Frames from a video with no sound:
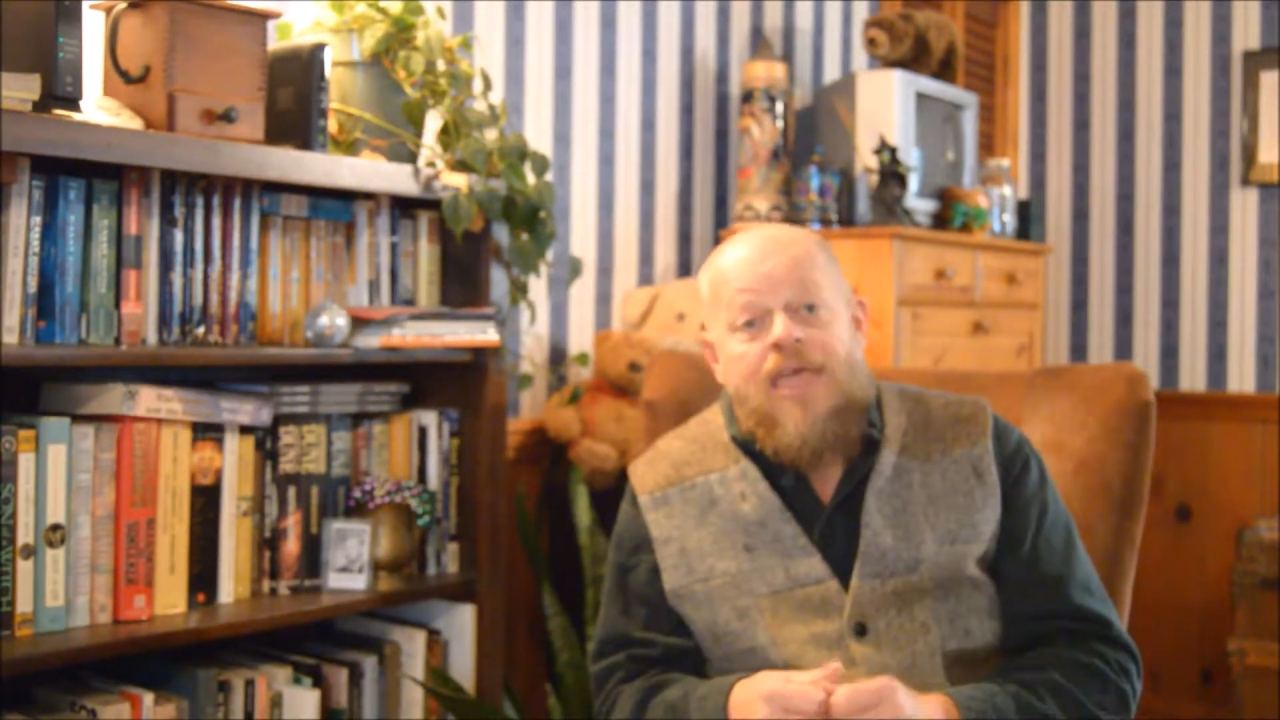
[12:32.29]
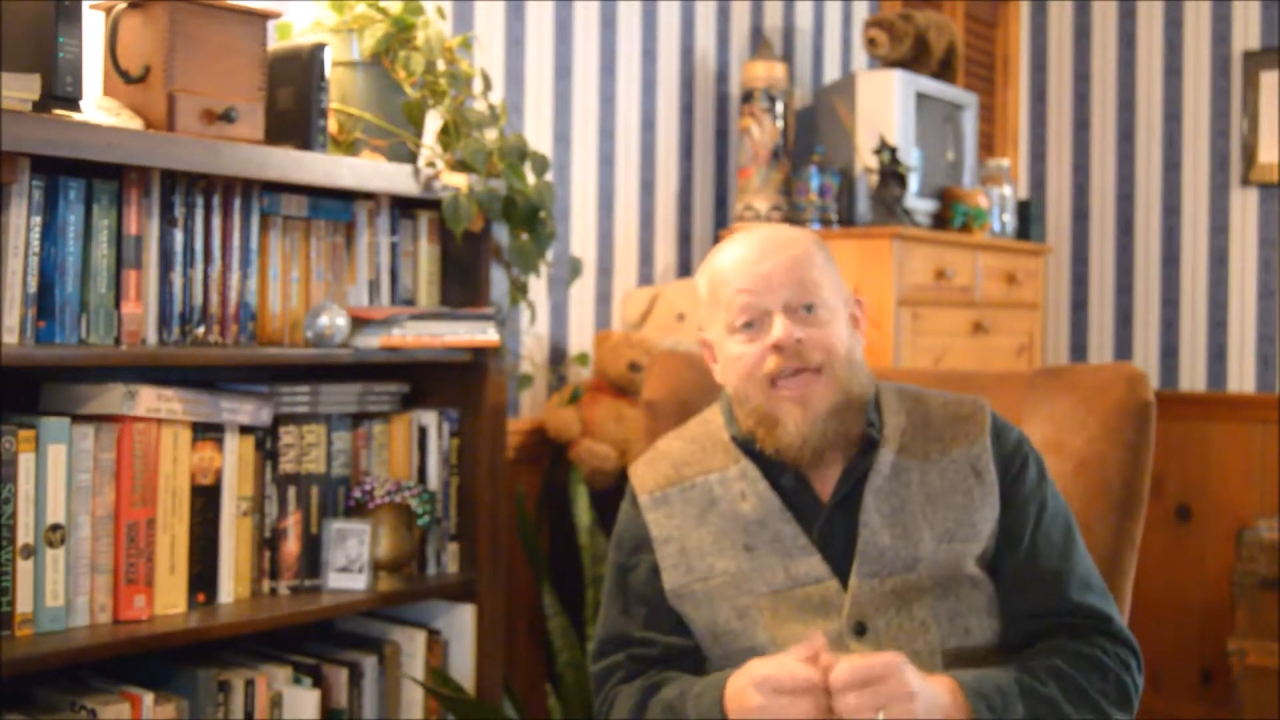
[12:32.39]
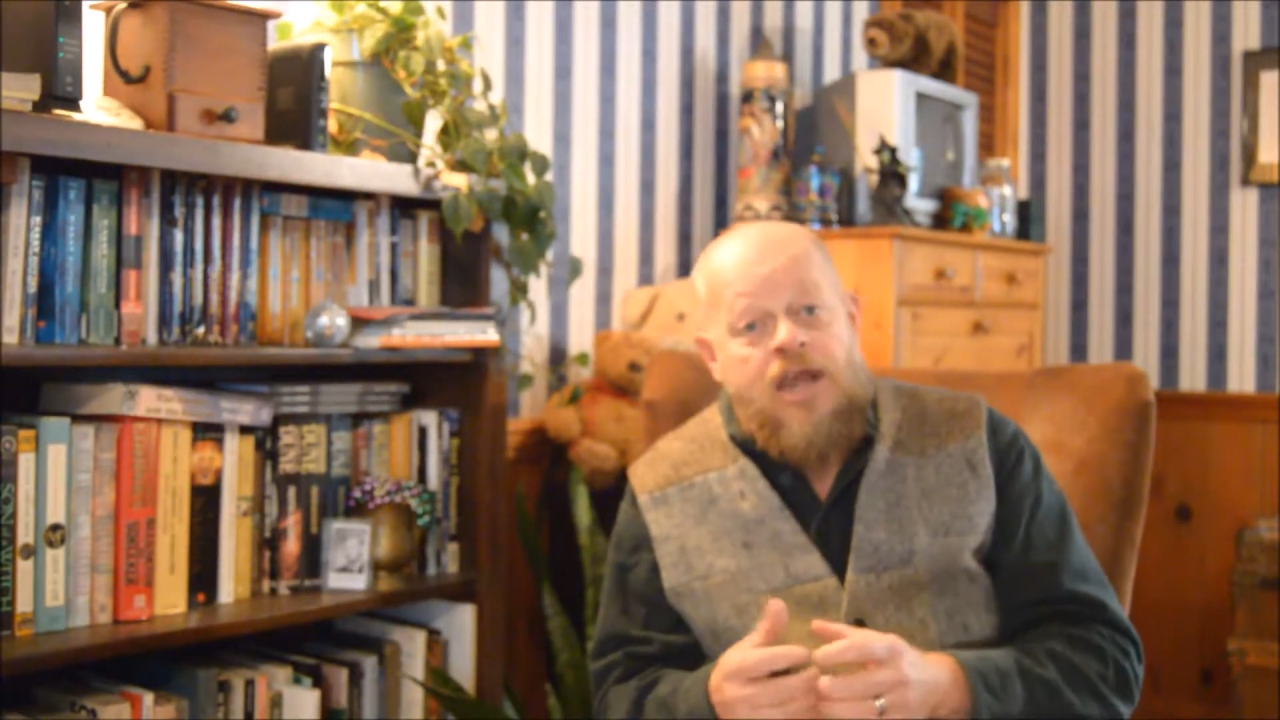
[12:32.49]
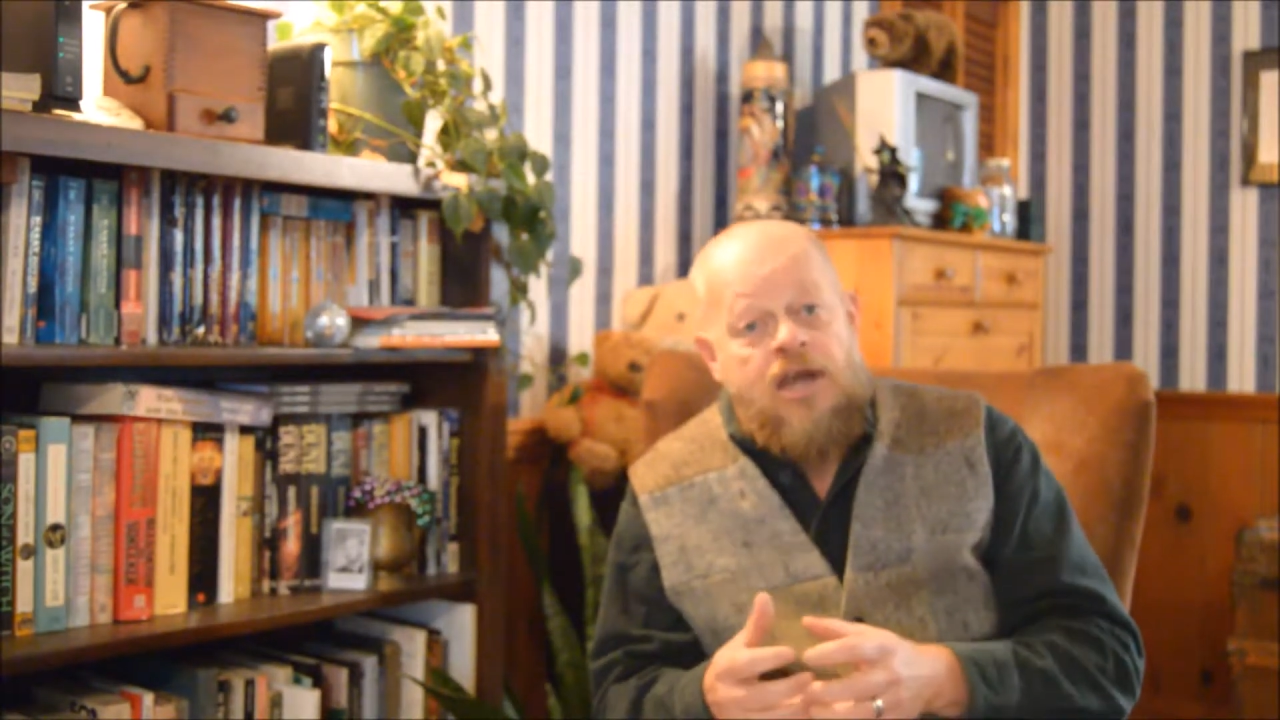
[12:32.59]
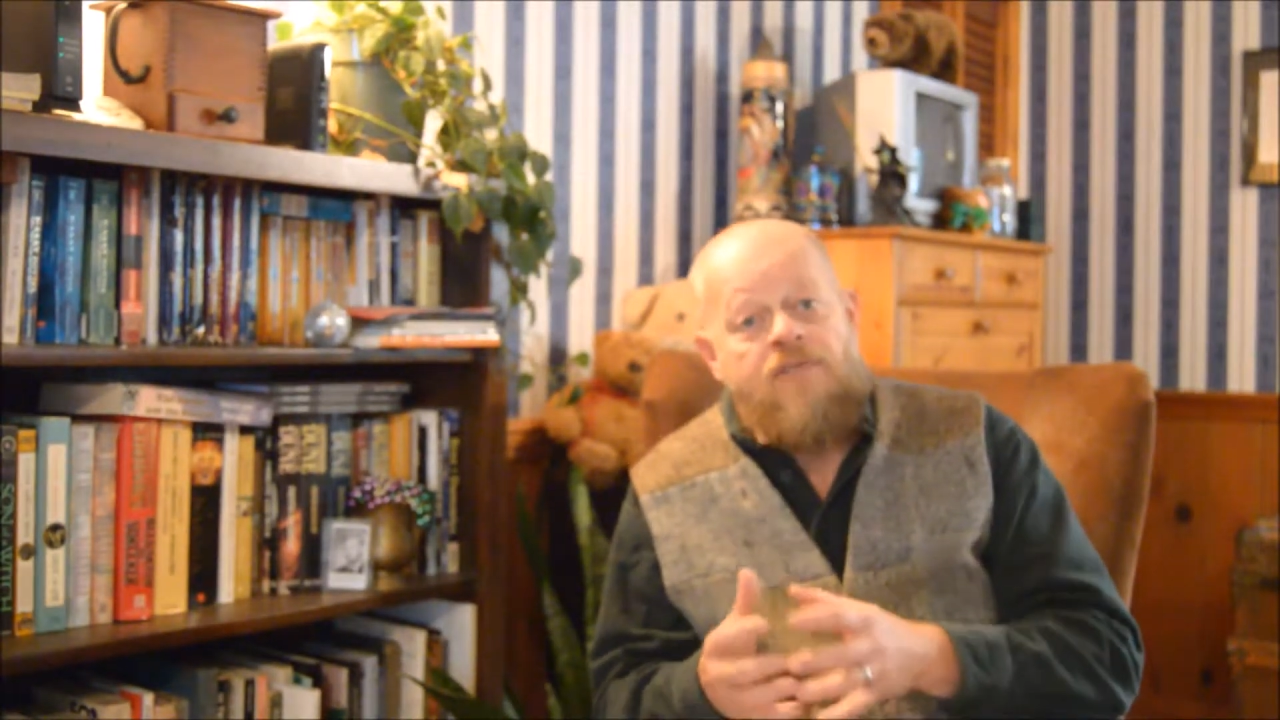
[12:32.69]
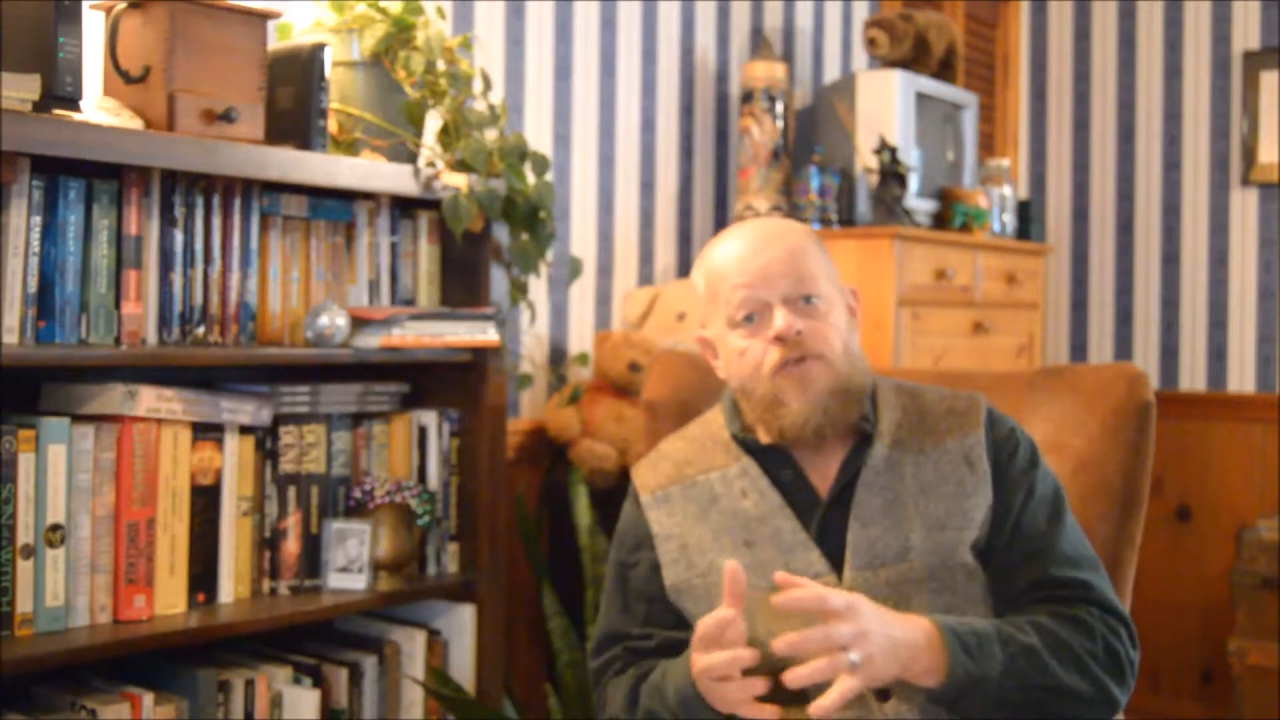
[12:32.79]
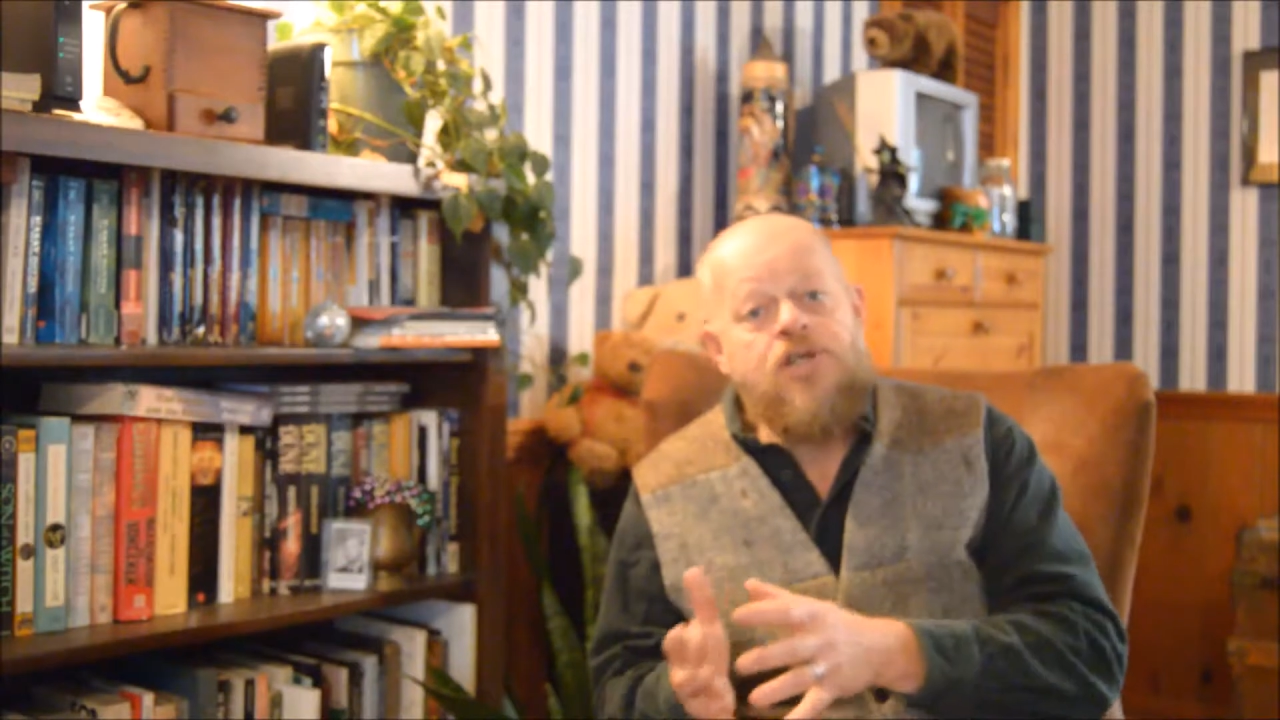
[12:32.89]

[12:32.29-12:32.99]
in an effort